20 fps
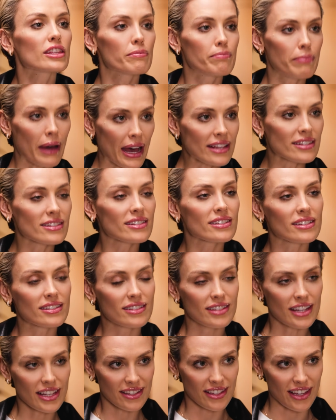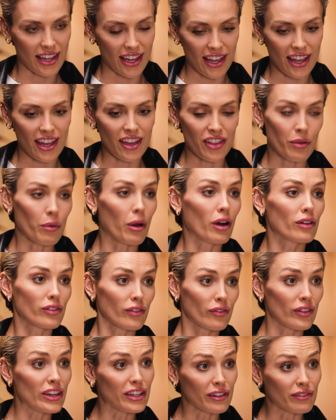the best city in the world for
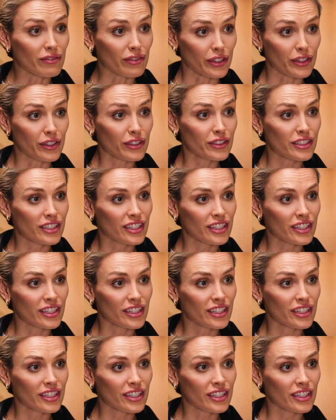vegan food.